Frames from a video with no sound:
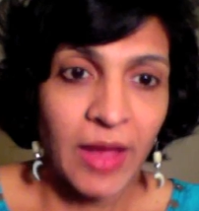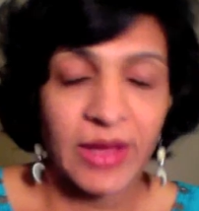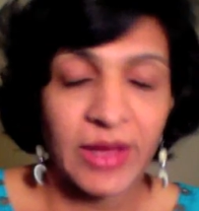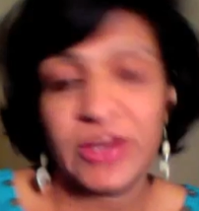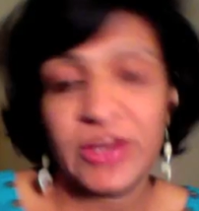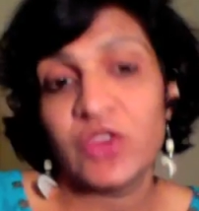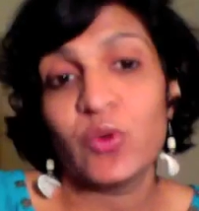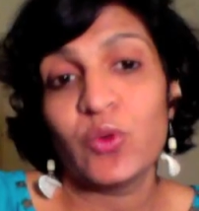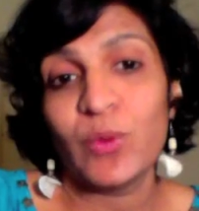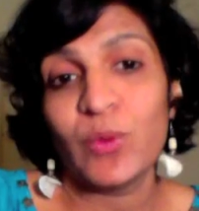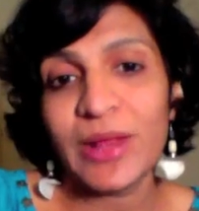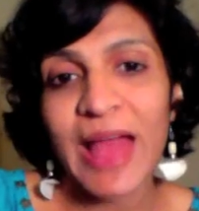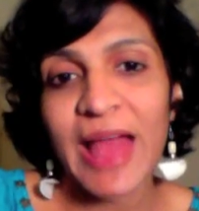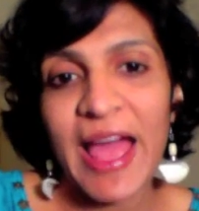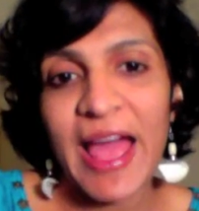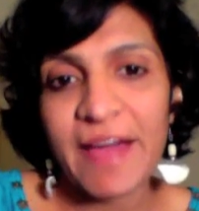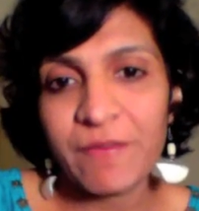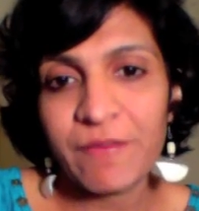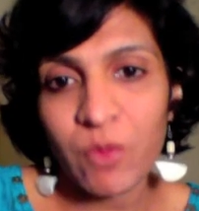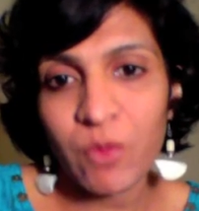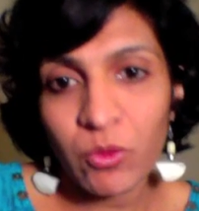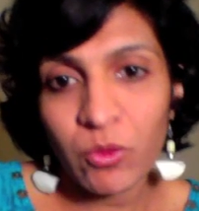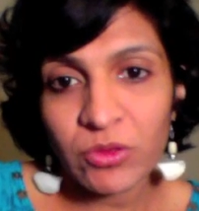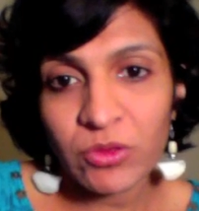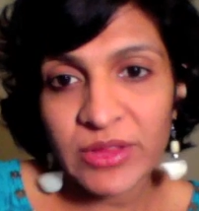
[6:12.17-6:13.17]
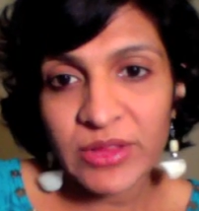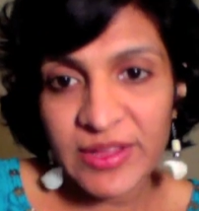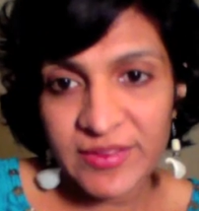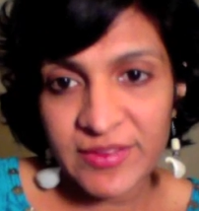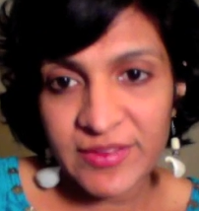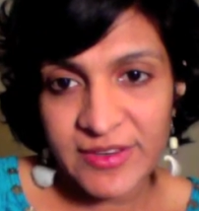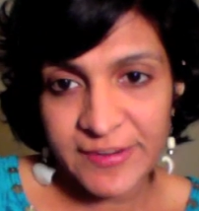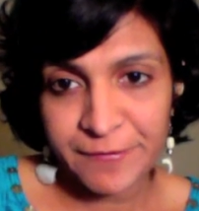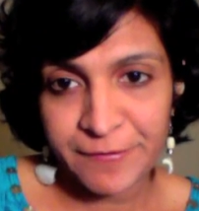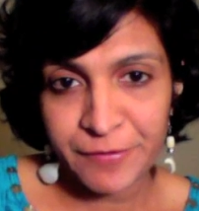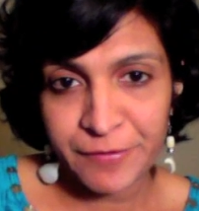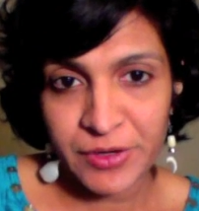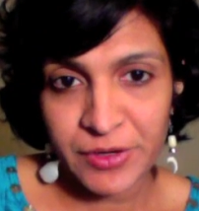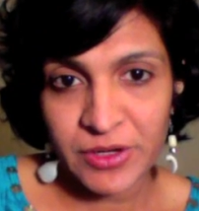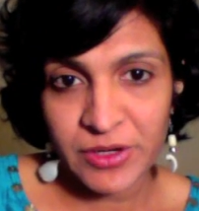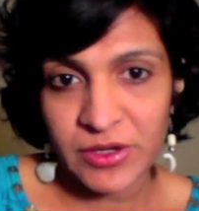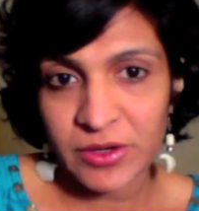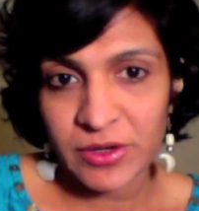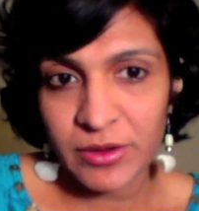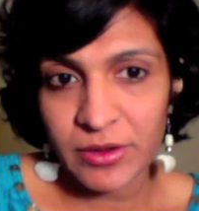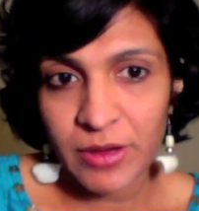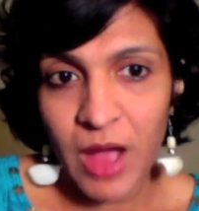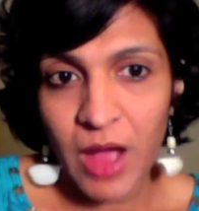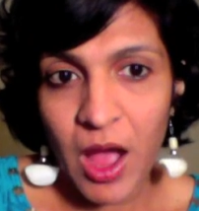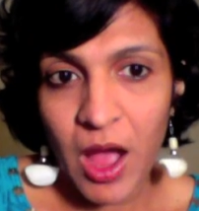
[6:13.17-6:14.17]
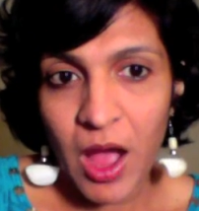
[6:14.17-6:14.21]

and you will have all these different